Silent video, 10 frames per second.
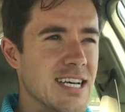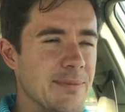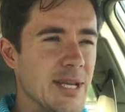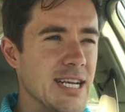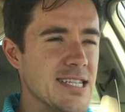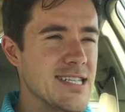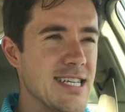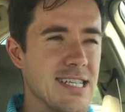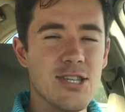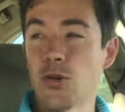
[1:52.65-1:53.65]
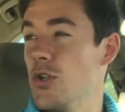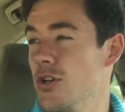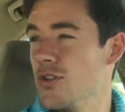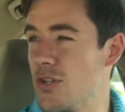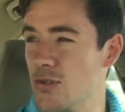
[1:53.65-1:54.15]
I mean, I just see it so
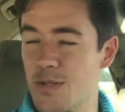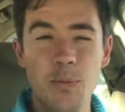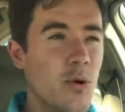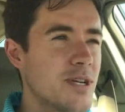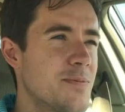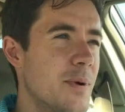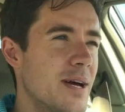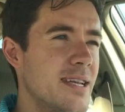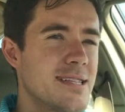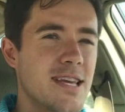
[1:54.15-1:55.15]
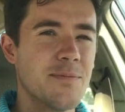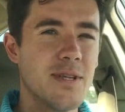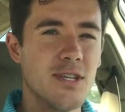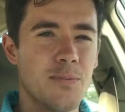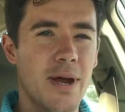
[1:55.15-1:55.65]
clearly through sports, but it's
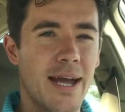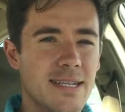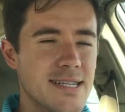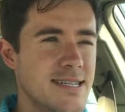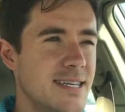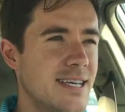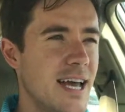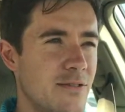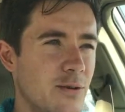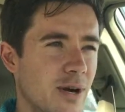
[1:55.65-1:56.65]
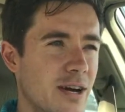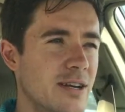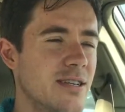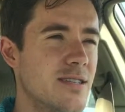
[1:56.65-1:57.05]
something you practice everywhere.